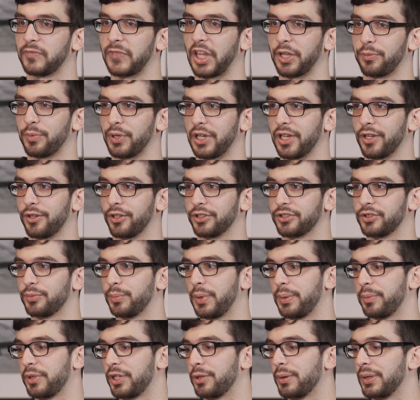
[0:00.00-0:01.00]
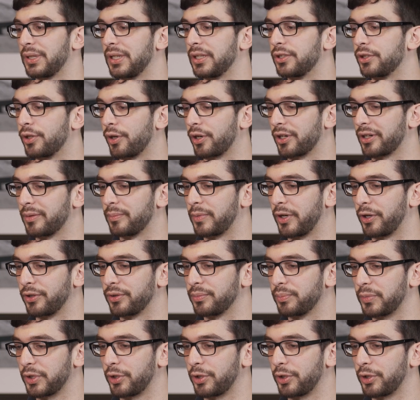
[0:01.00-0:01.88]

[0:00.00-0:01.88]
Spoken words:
That we can also maybe quickly talk about.